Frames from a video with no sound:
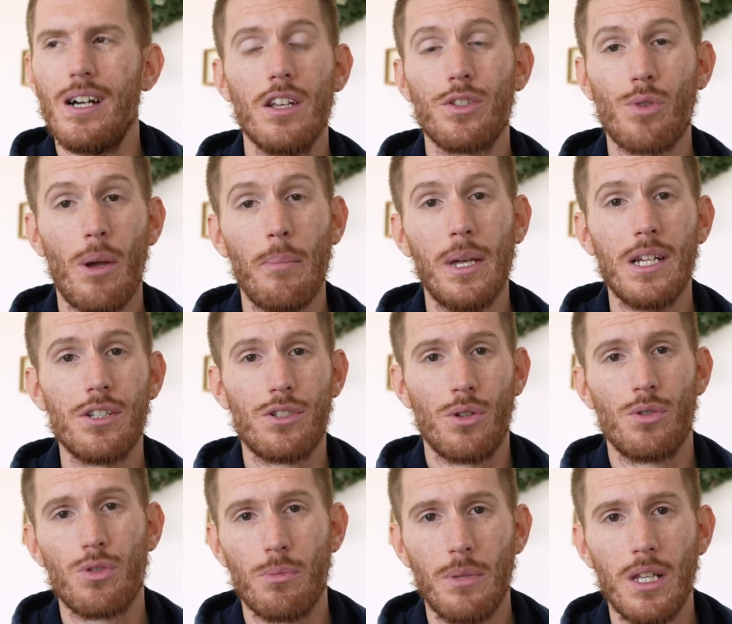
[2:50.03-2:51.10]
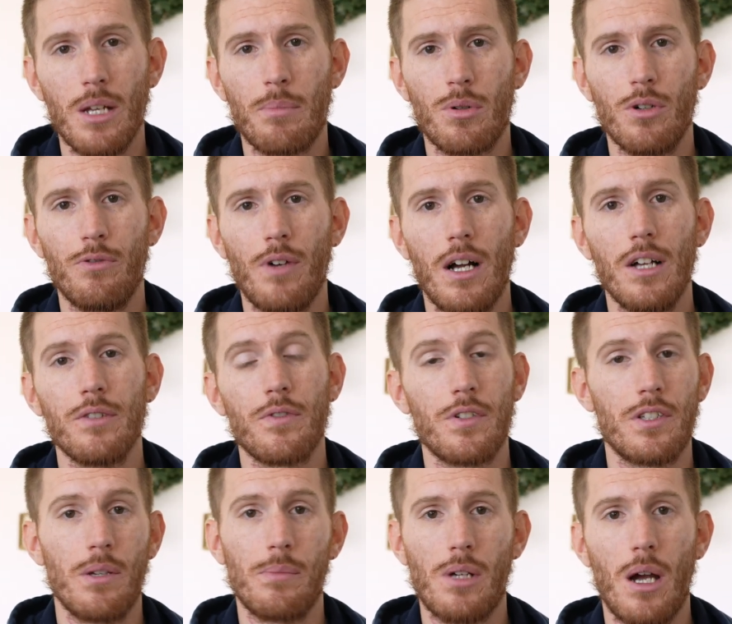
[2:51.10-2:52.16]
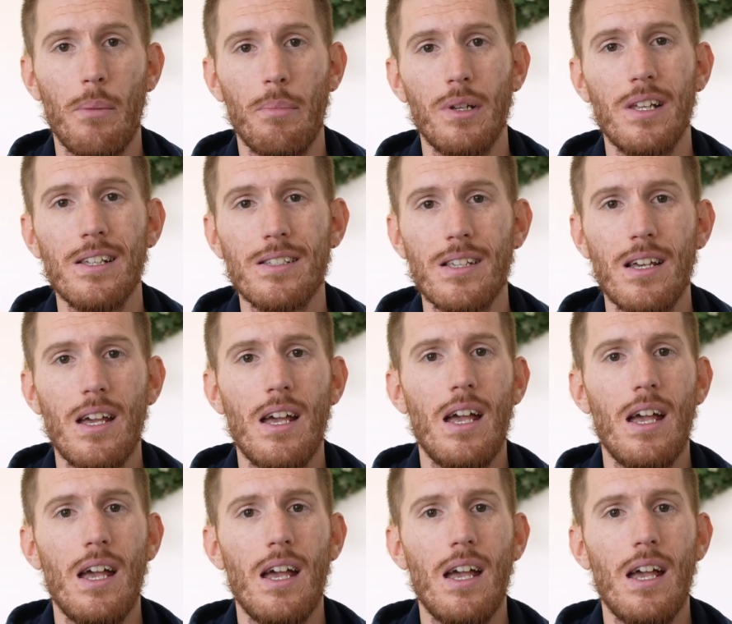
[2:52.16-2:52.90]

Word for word: So I manage social media profiles for some companies.